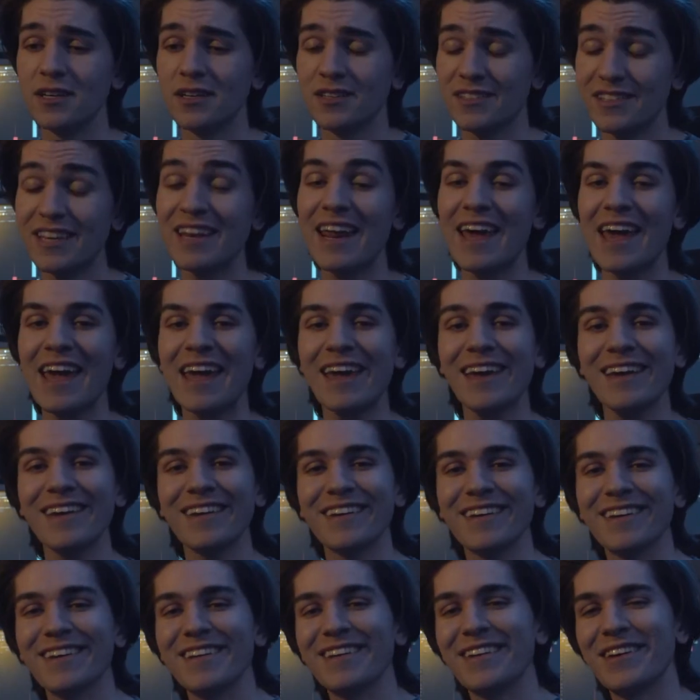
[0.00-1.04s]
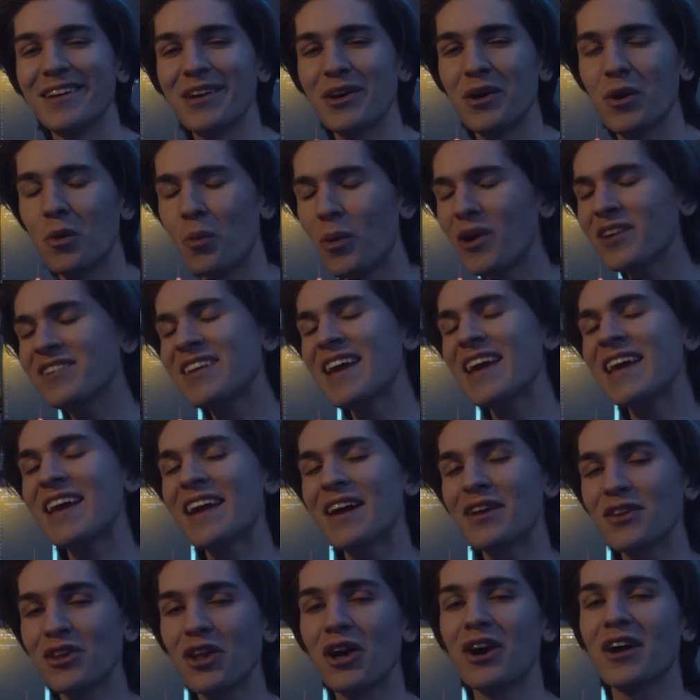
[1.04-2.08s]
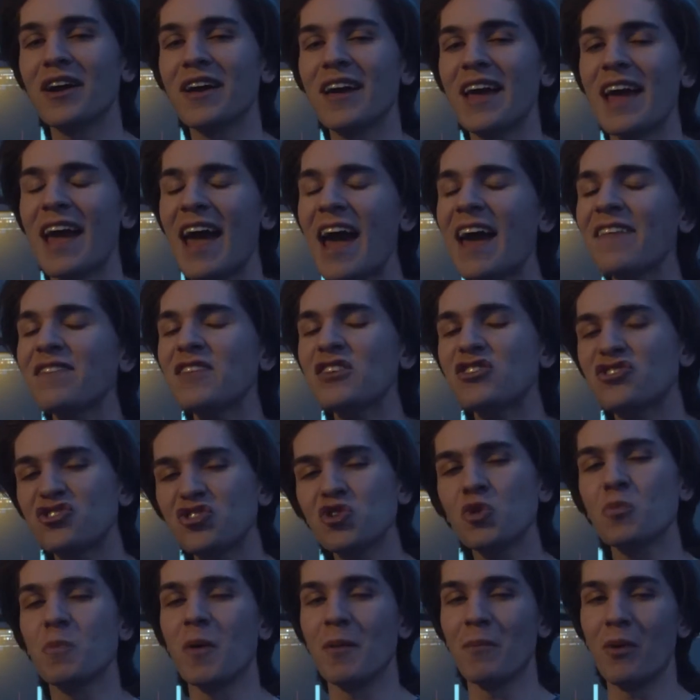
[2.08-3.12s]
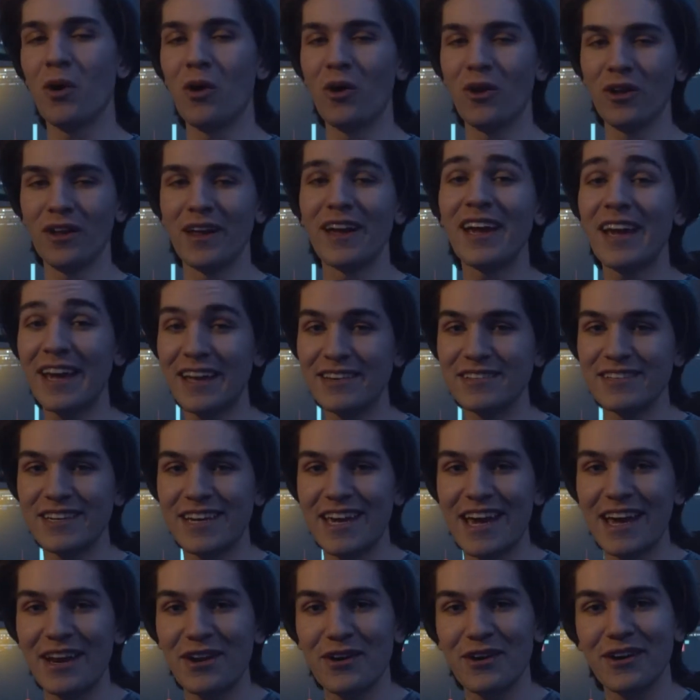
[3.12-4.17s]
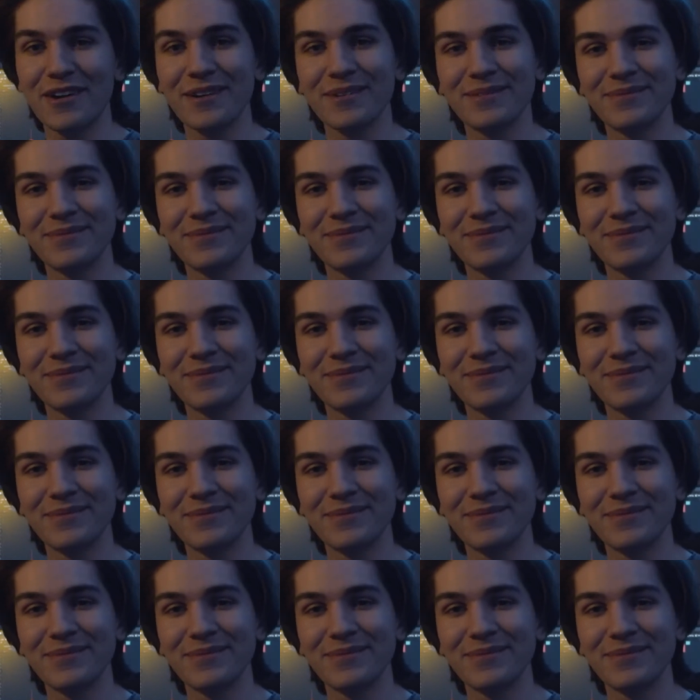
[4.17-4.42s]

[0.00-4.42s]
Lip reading: Today, we're taking a look at the Super Bowl indicator.